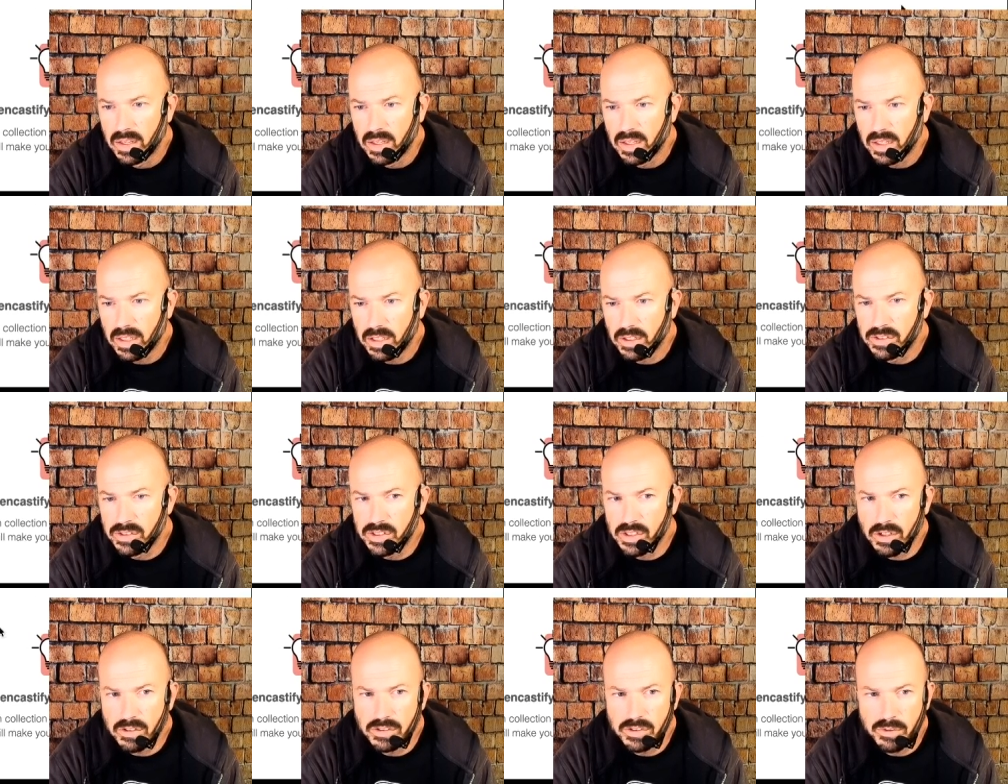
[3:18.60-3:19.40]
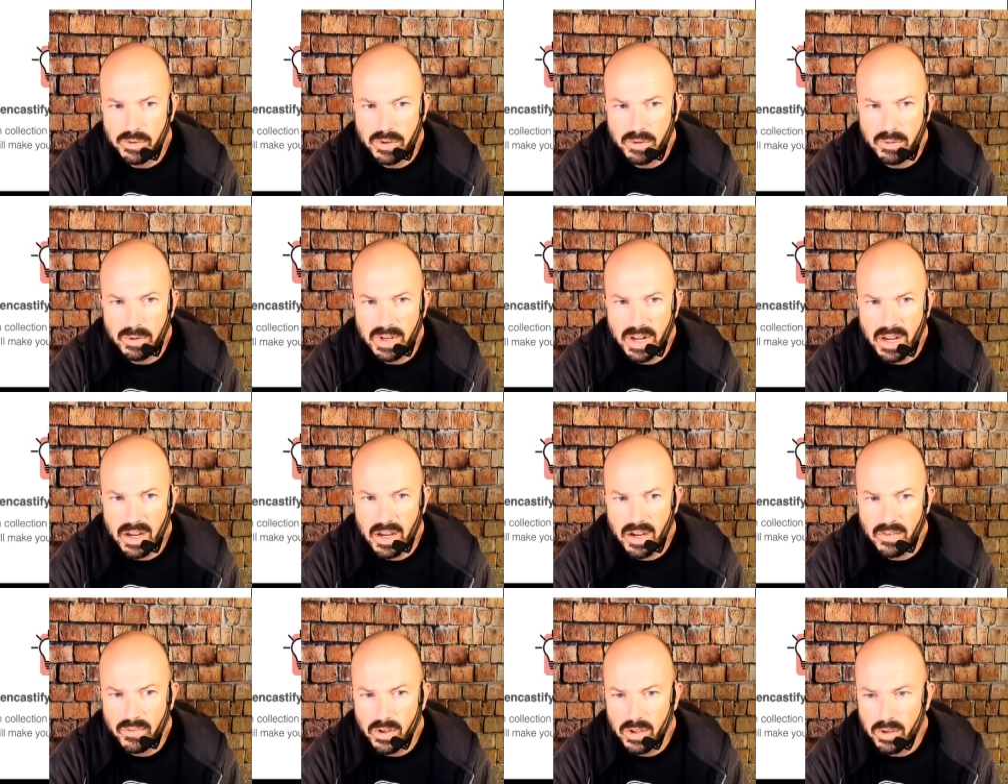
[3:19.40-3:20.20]
You start doing
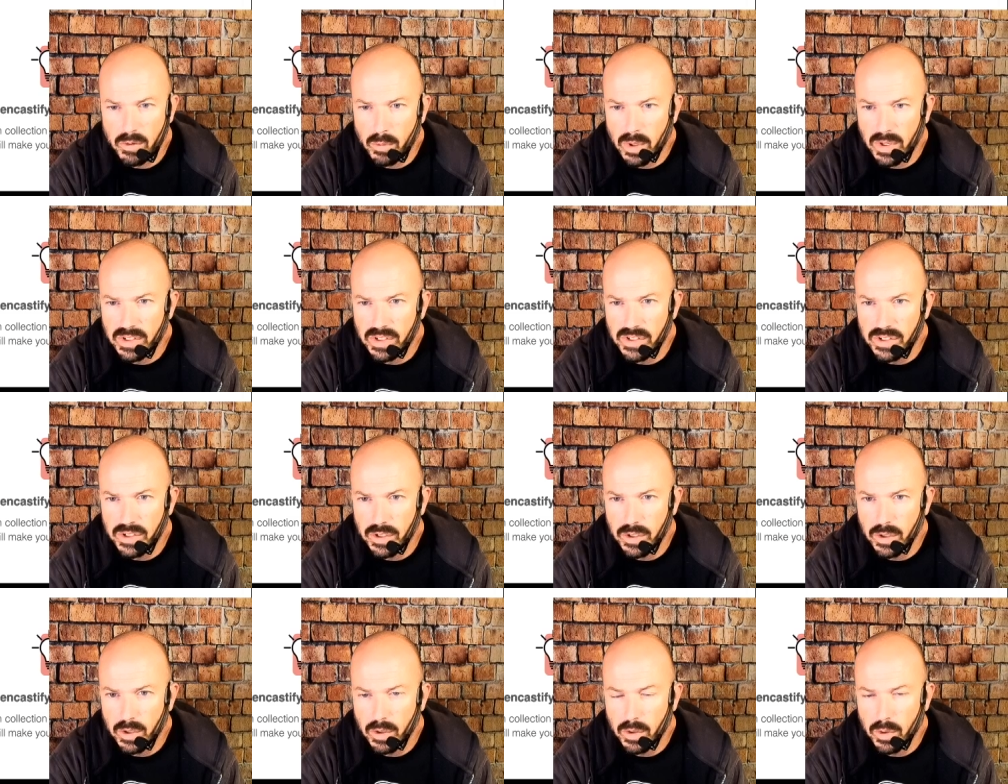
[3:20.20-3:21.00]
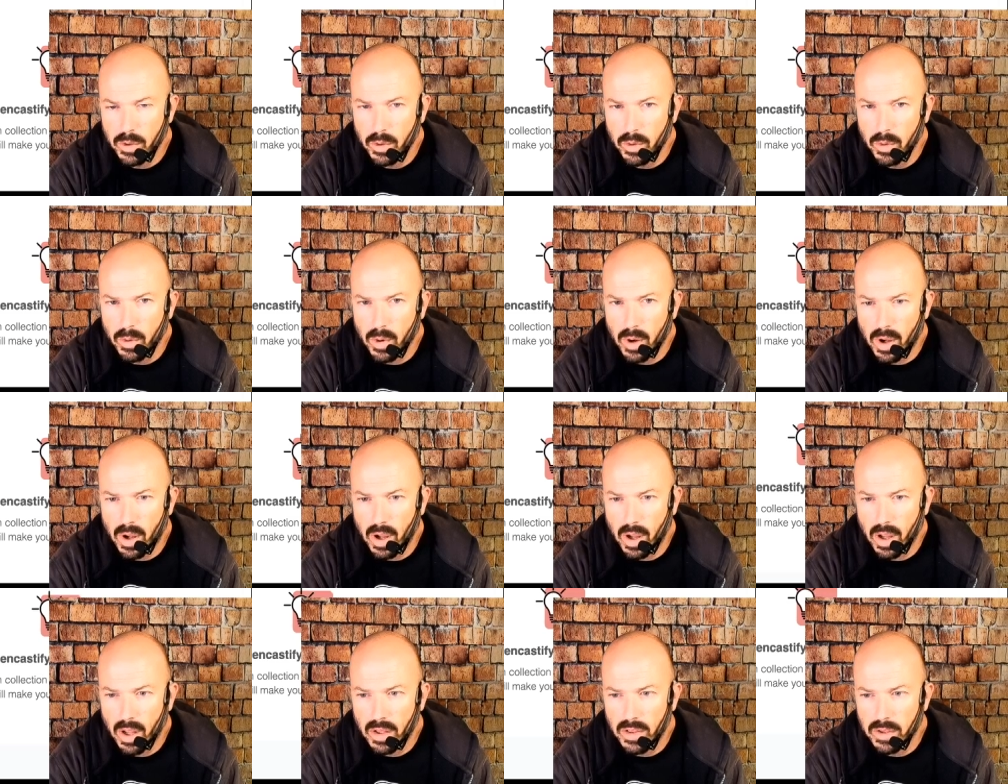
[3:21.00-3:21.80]
whatever you want to do
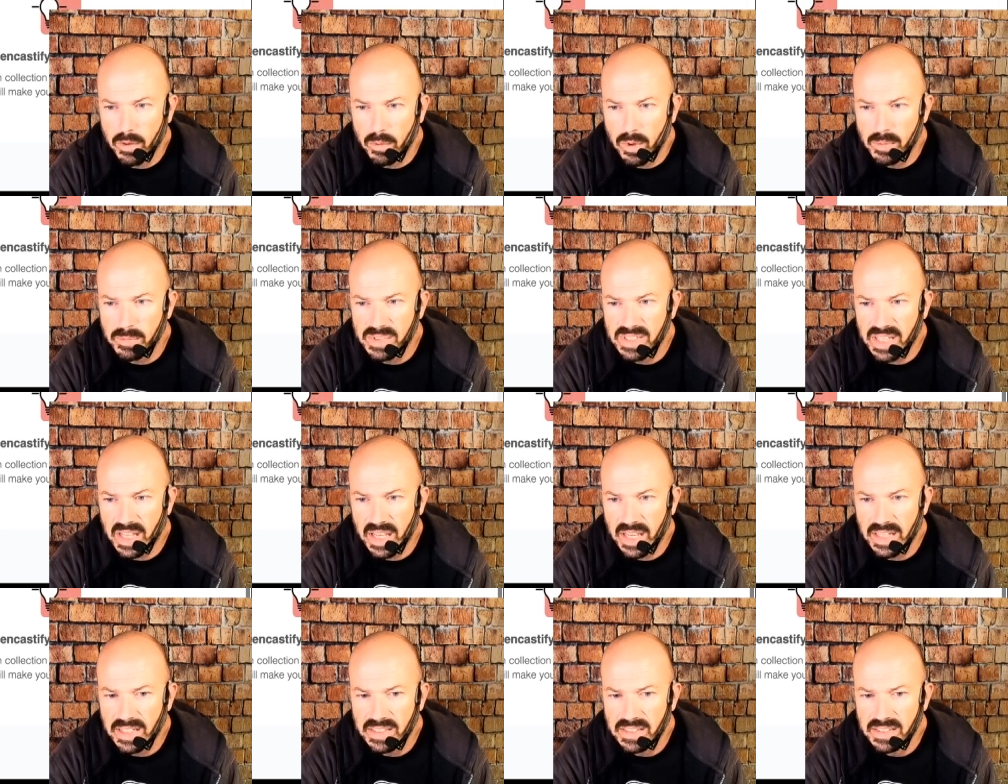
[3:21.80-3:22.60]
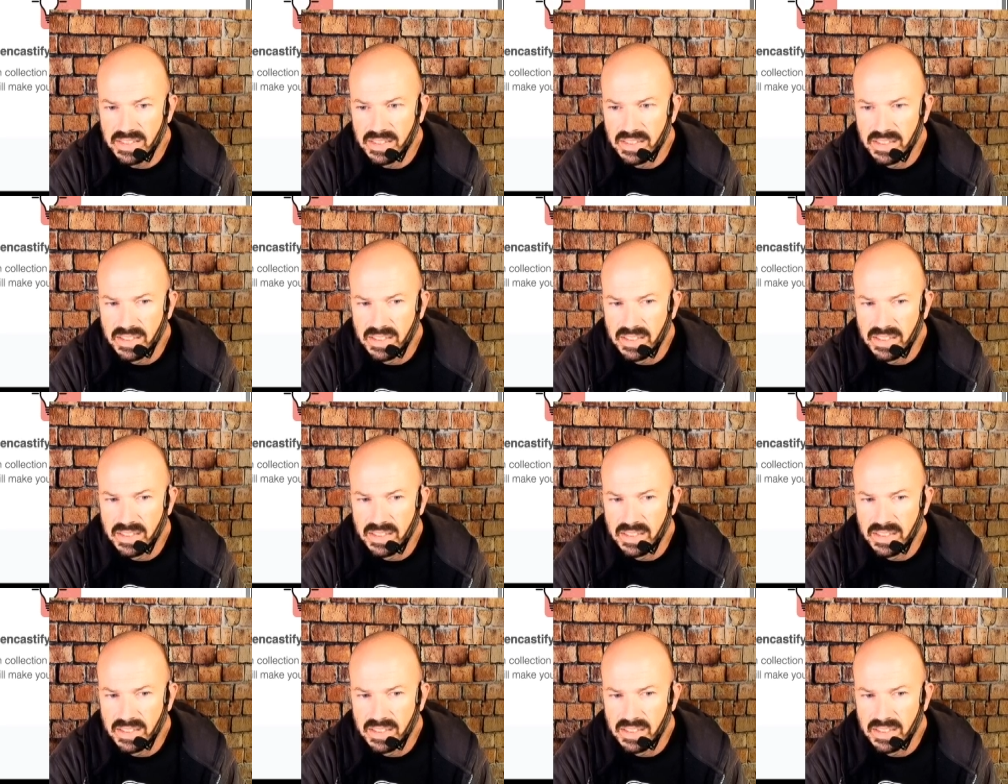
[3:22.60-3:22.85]
on the website.